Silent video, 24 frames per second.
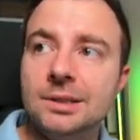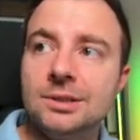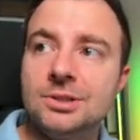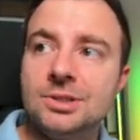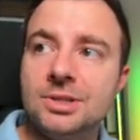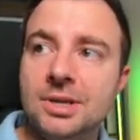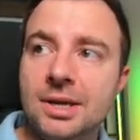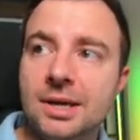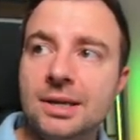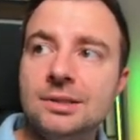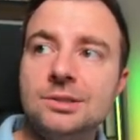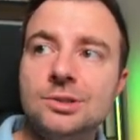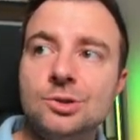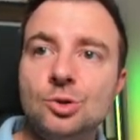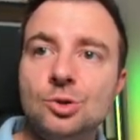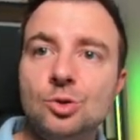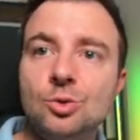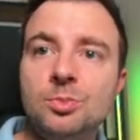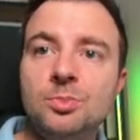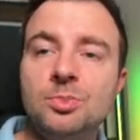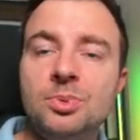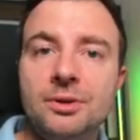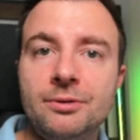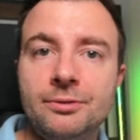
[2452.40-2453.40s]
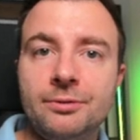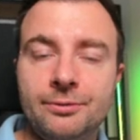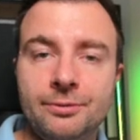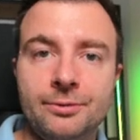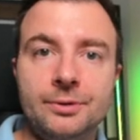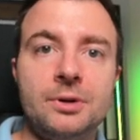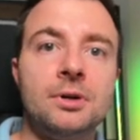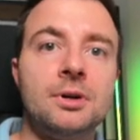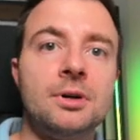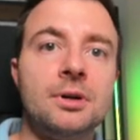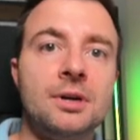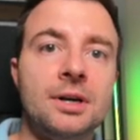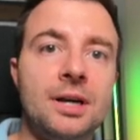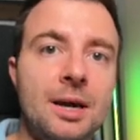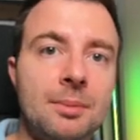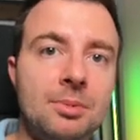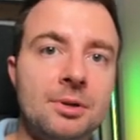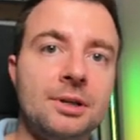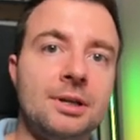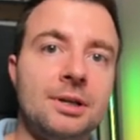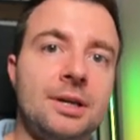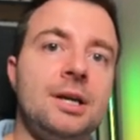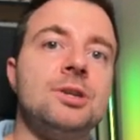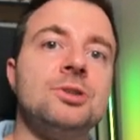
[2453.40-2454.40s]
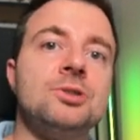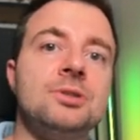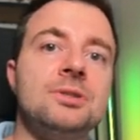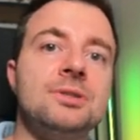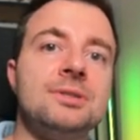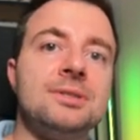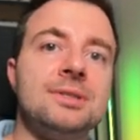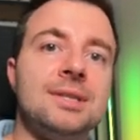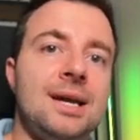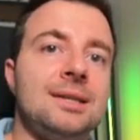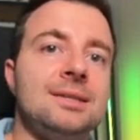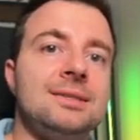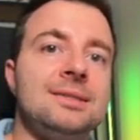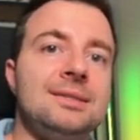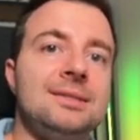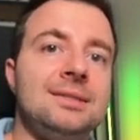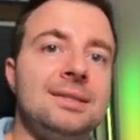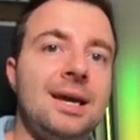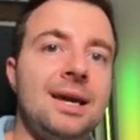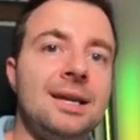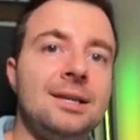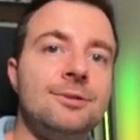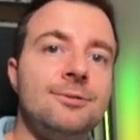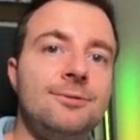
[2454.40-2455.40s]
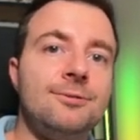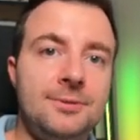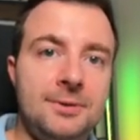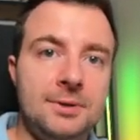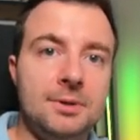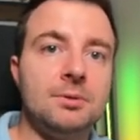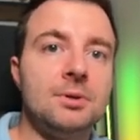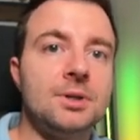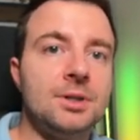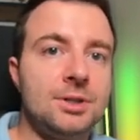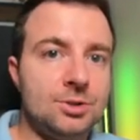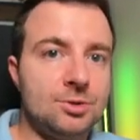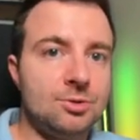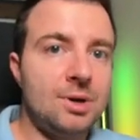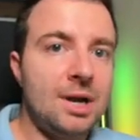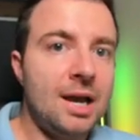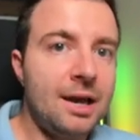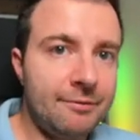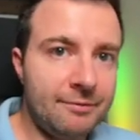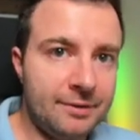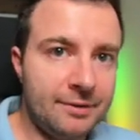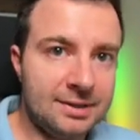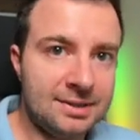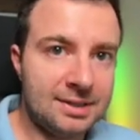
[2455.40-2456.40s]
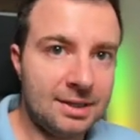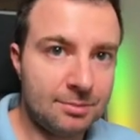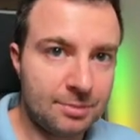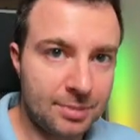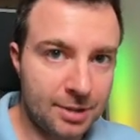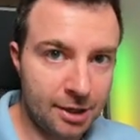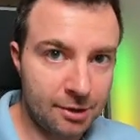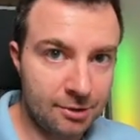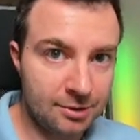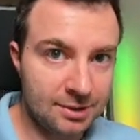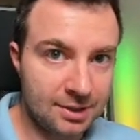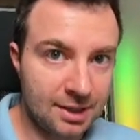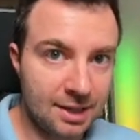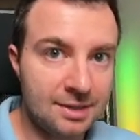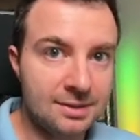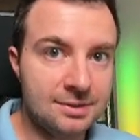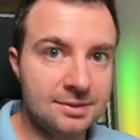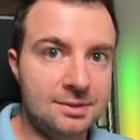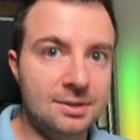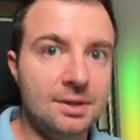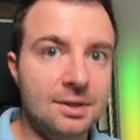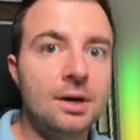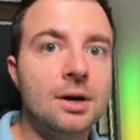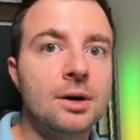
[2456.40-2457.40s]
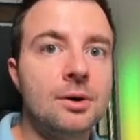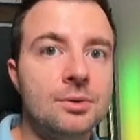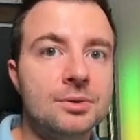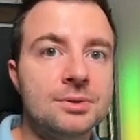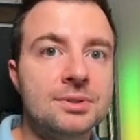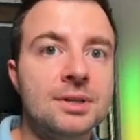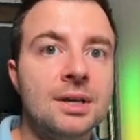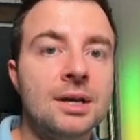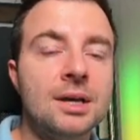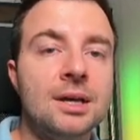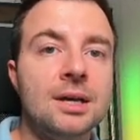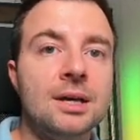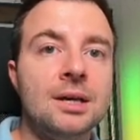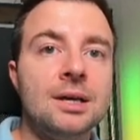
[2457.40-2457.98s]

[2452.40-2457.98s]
tend to prefer applications that send fewer traffics and prioritize those